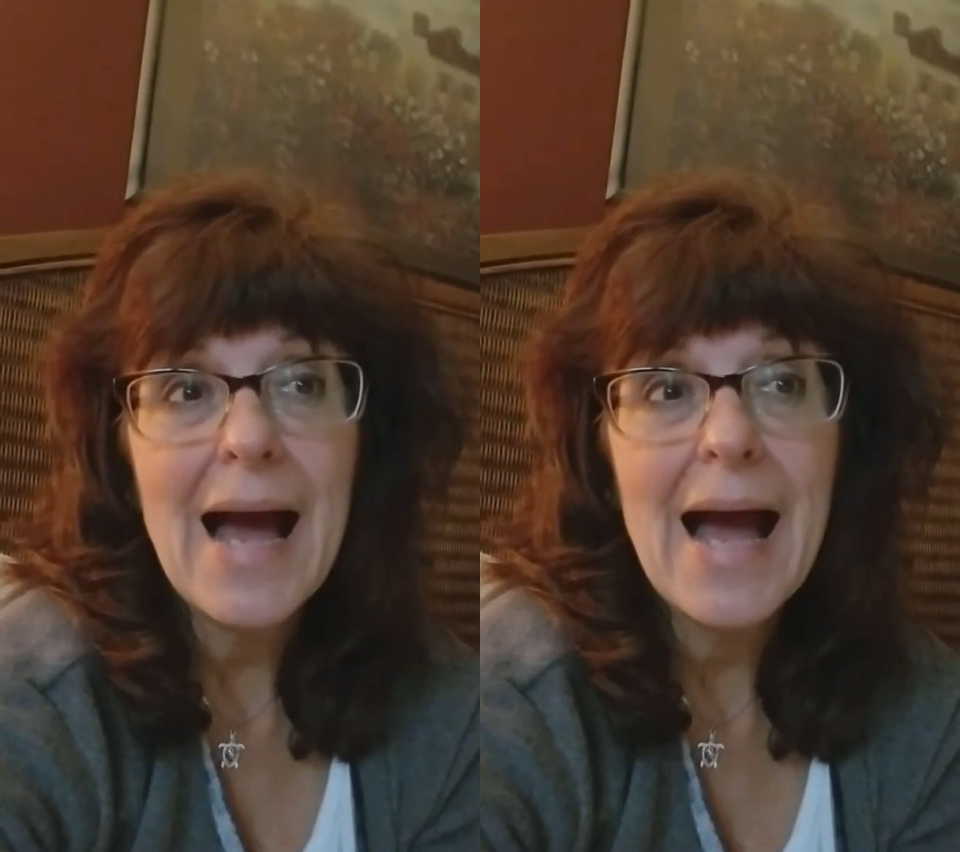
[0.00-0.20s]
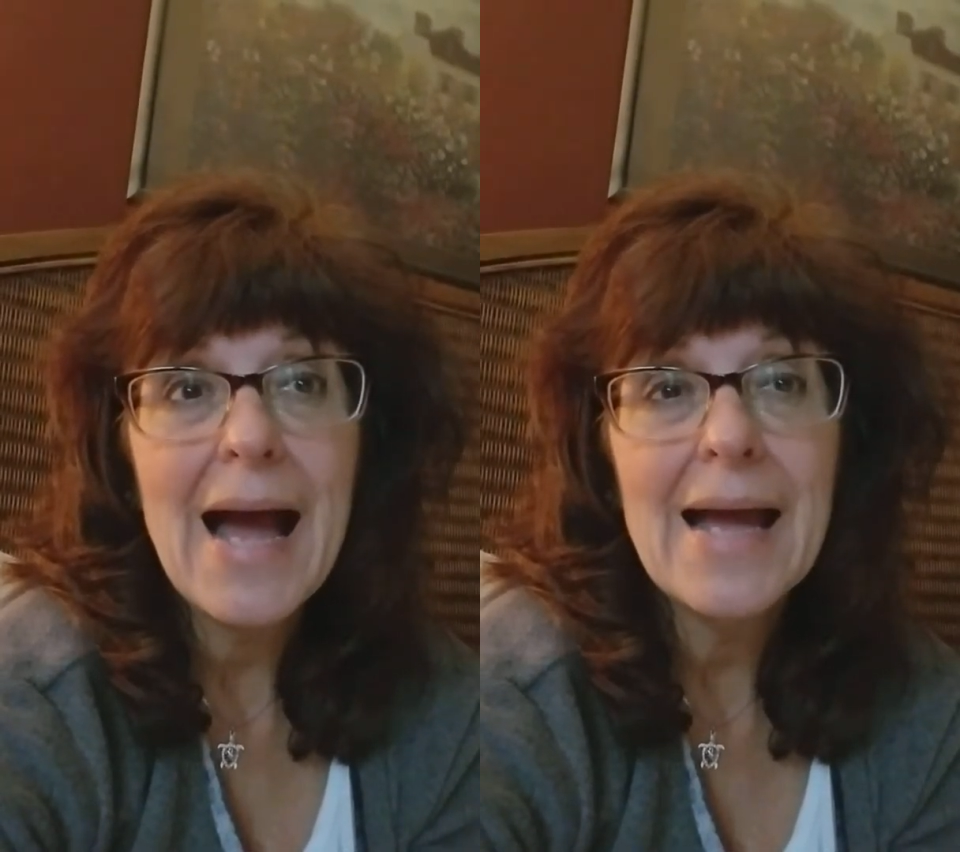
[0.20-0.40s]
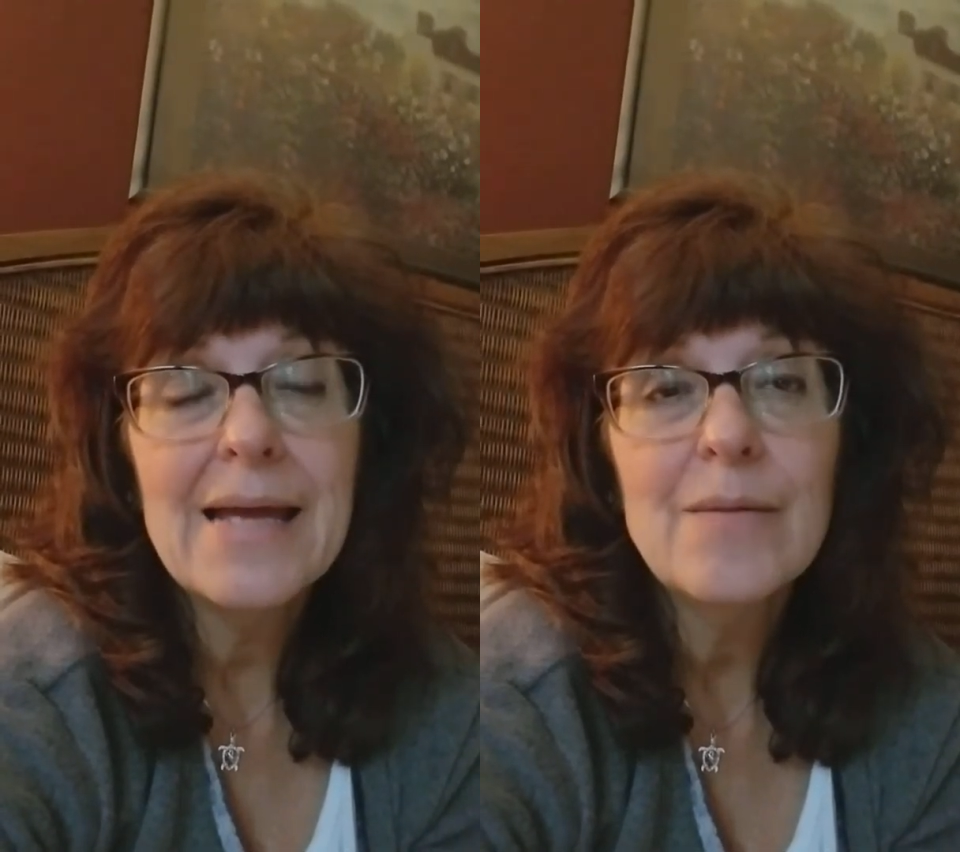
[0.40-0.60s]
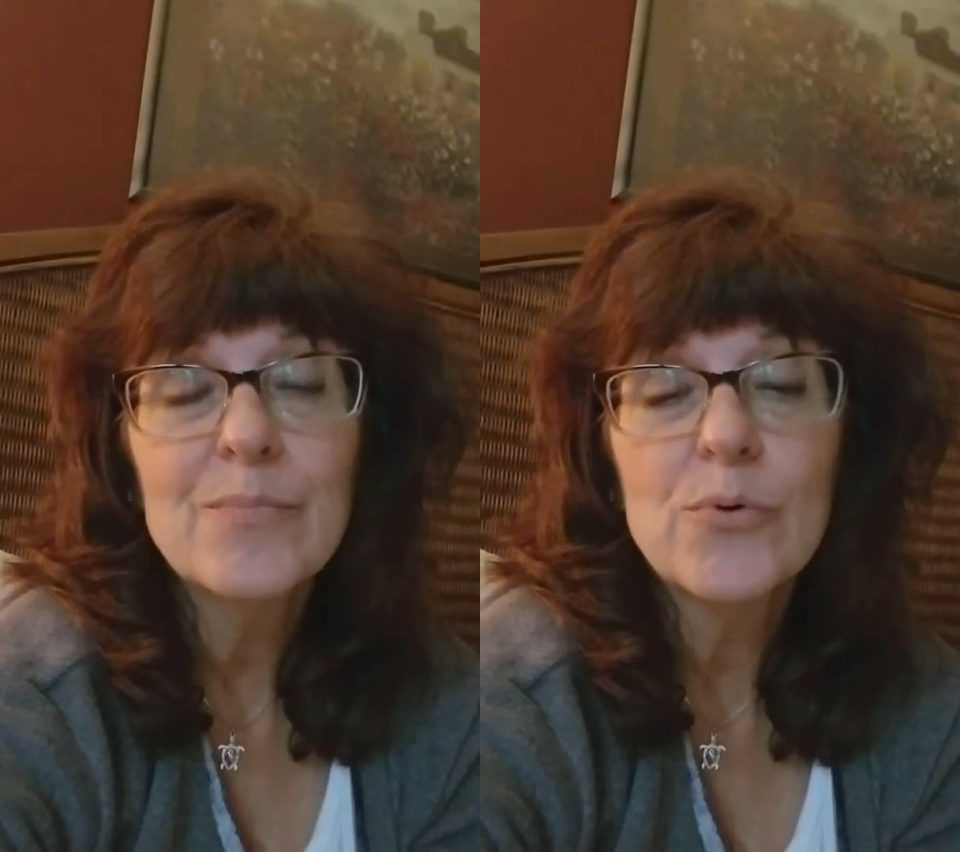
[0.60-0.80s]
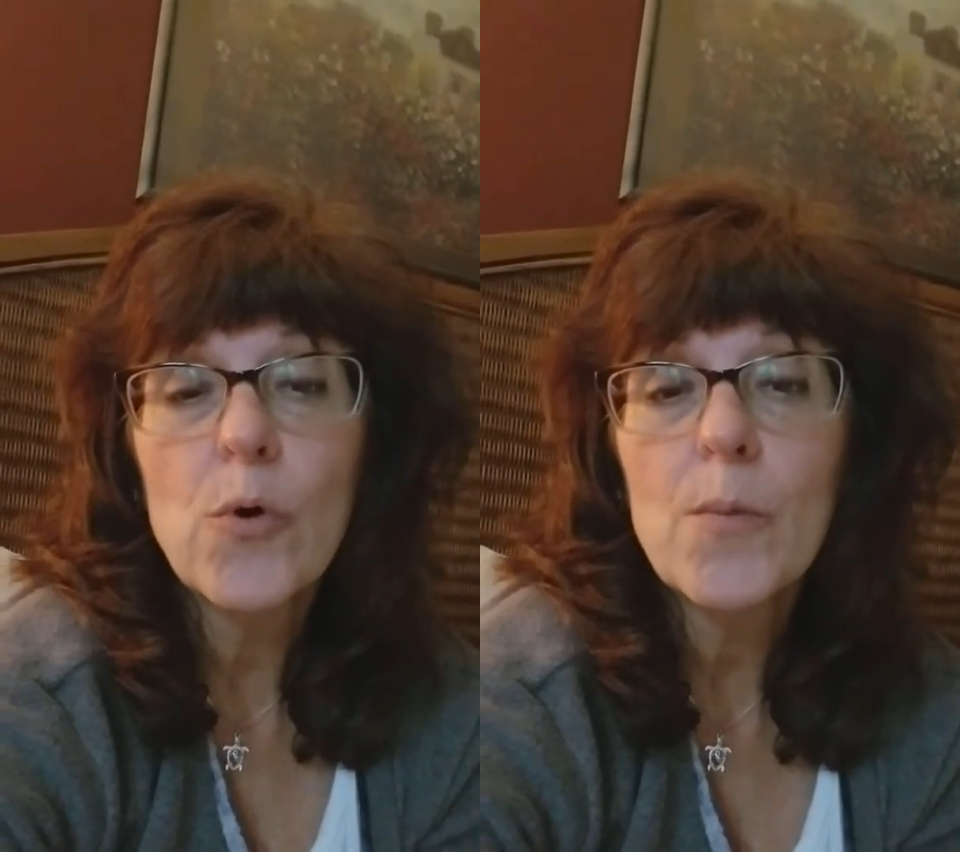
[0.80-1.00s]
I
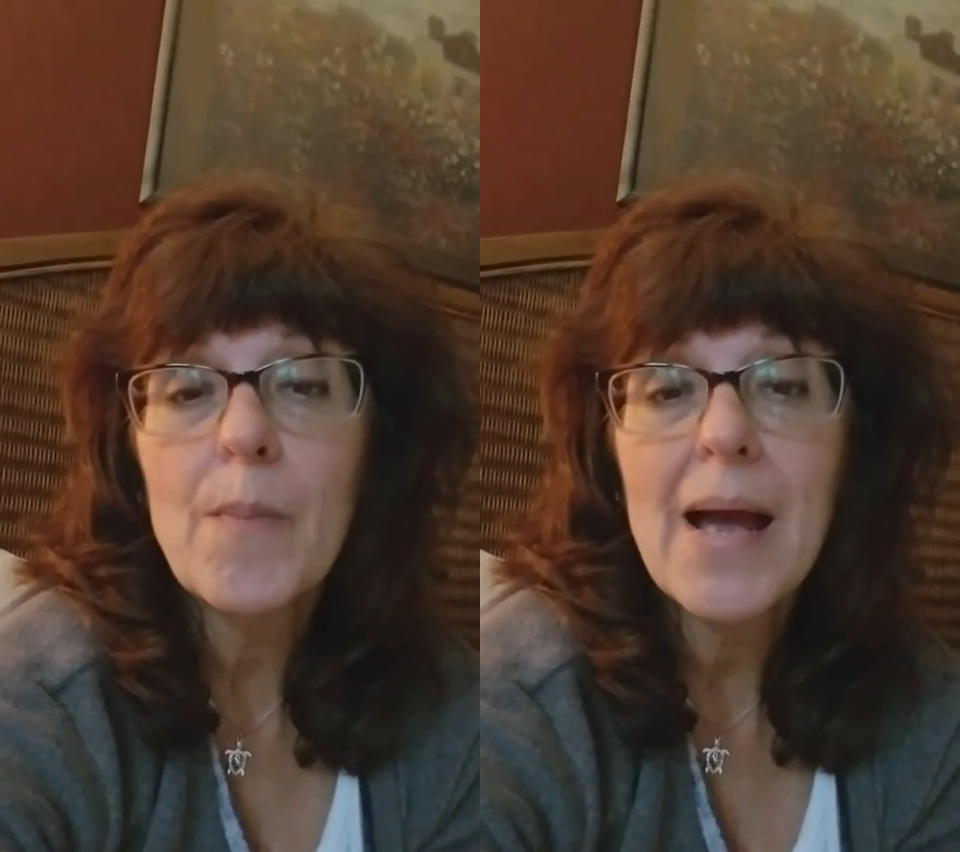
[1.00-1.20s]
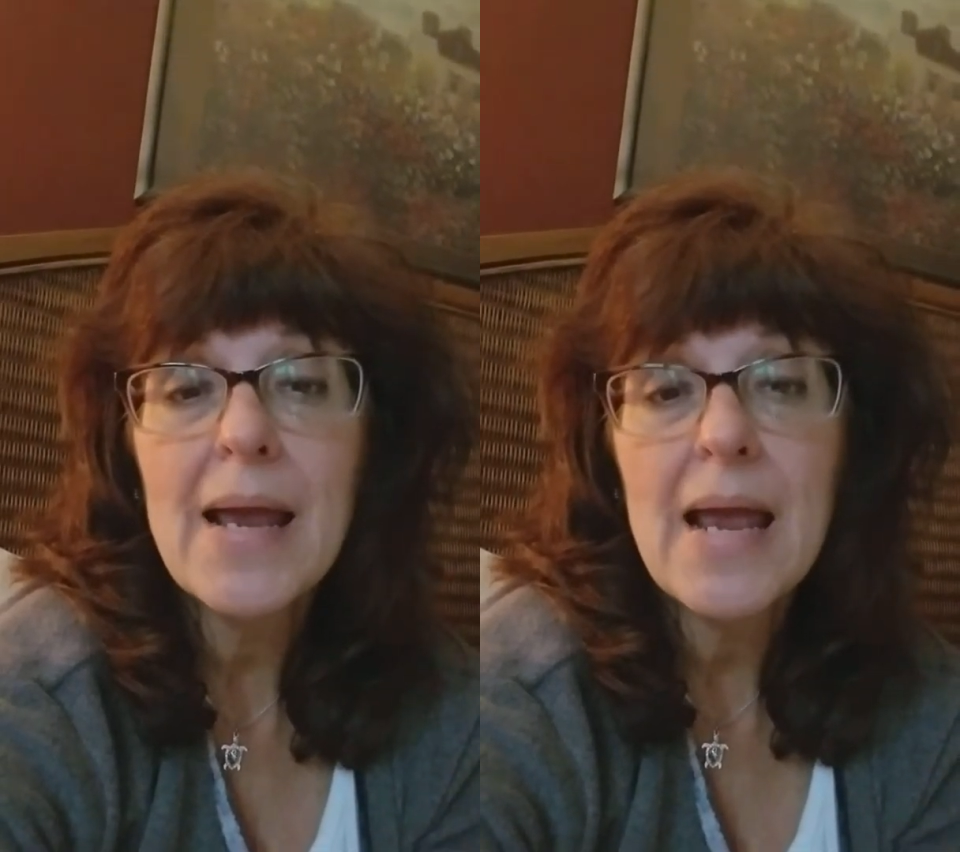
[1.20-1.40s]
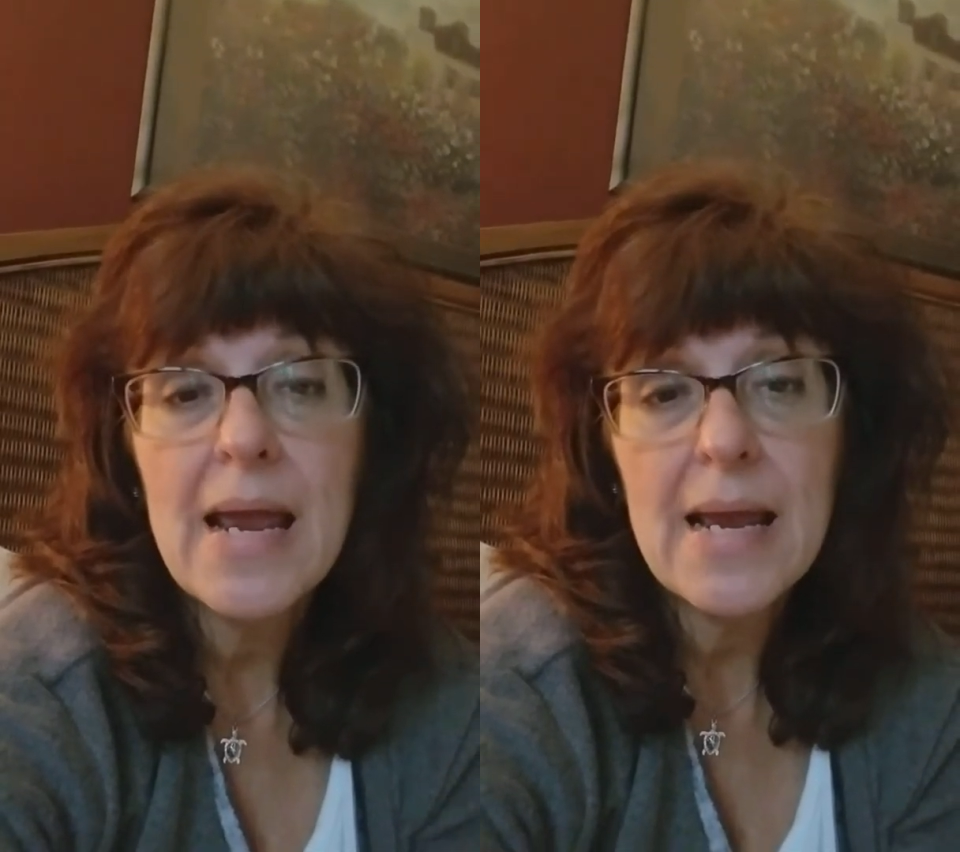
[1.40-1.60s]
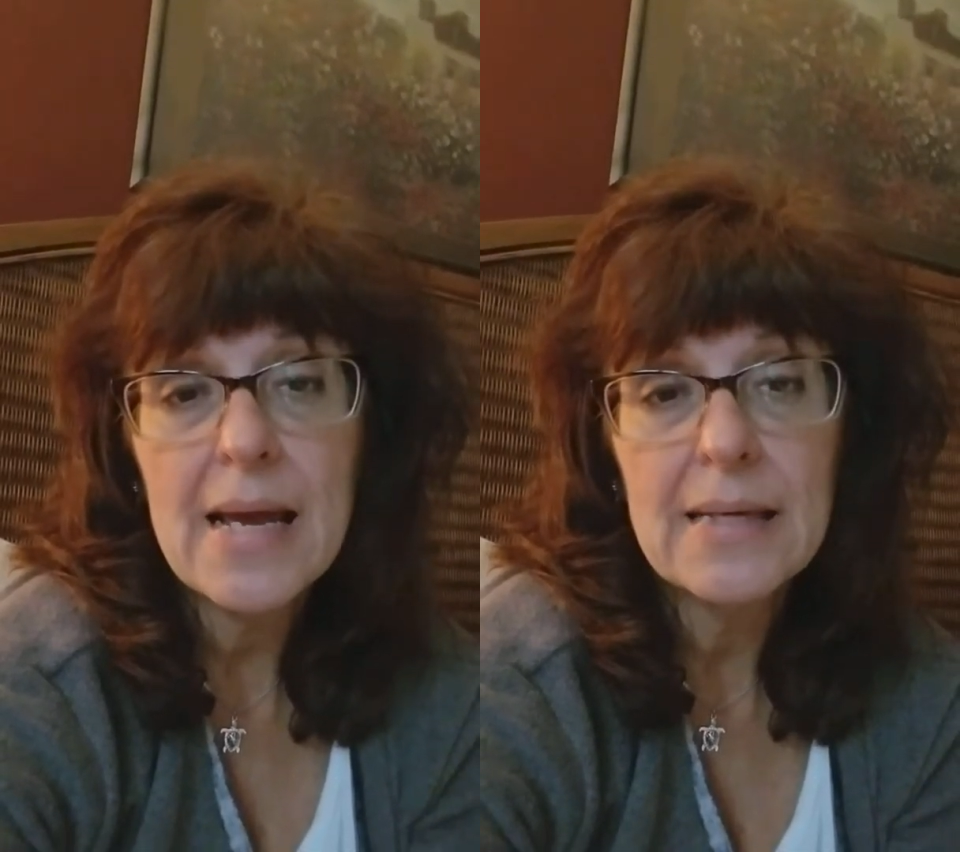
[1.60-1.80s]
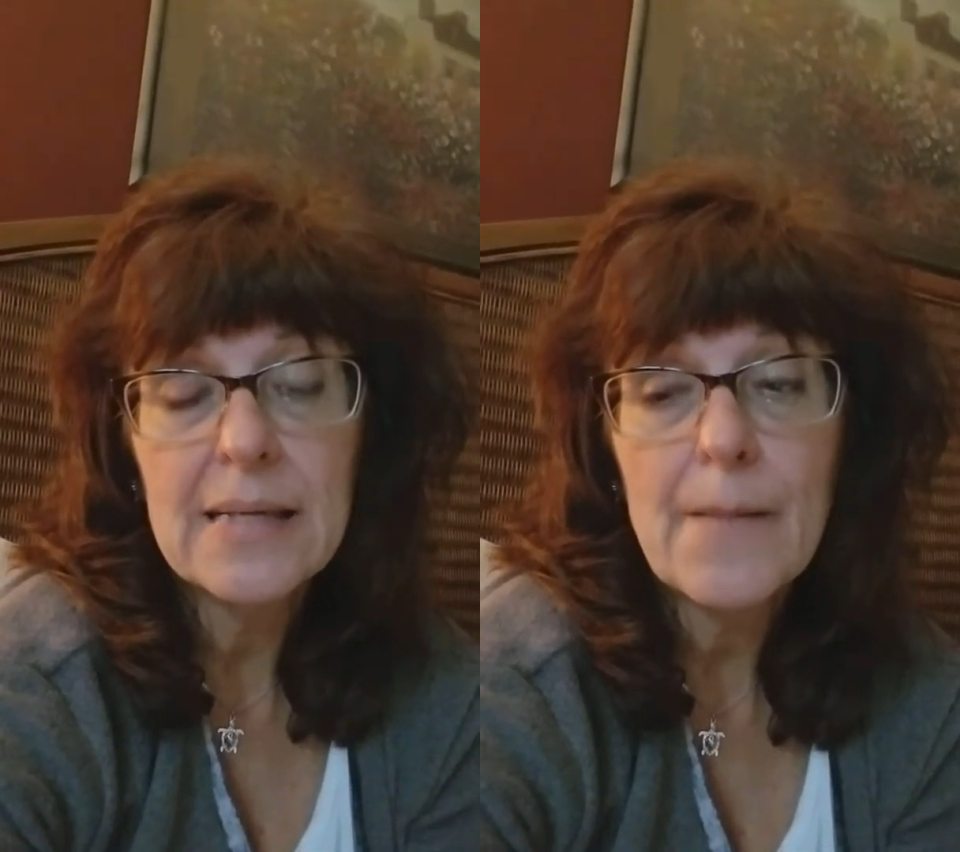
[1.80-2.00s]
broke my
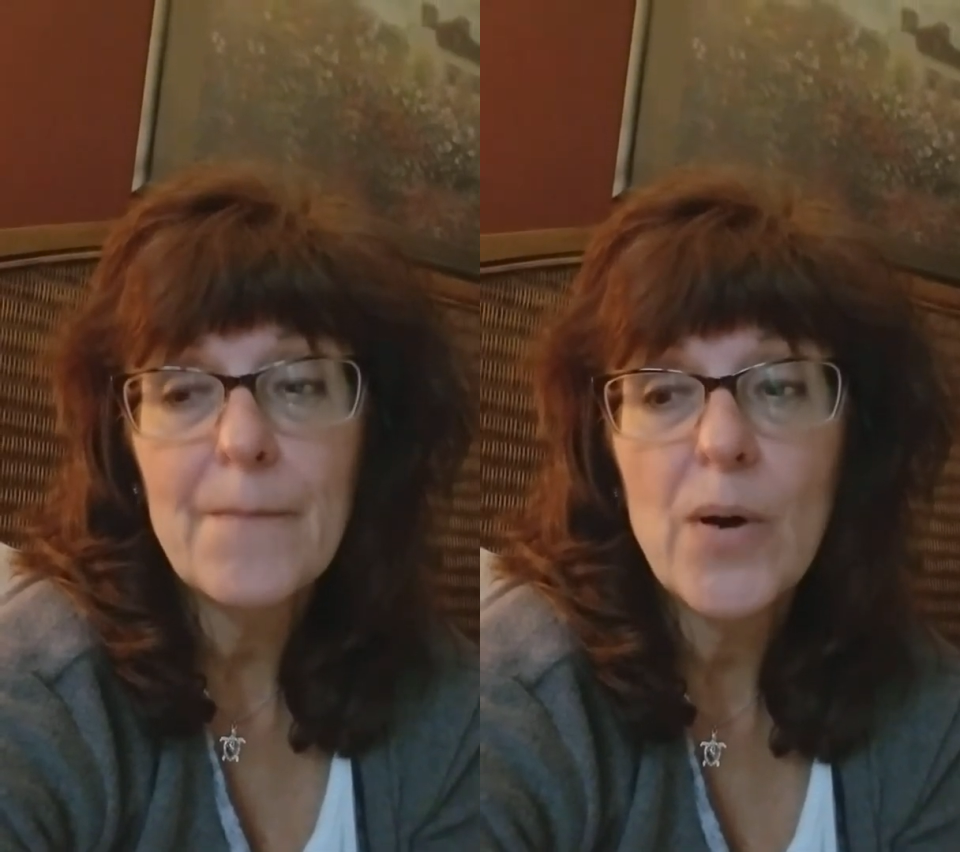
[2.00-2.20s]
hand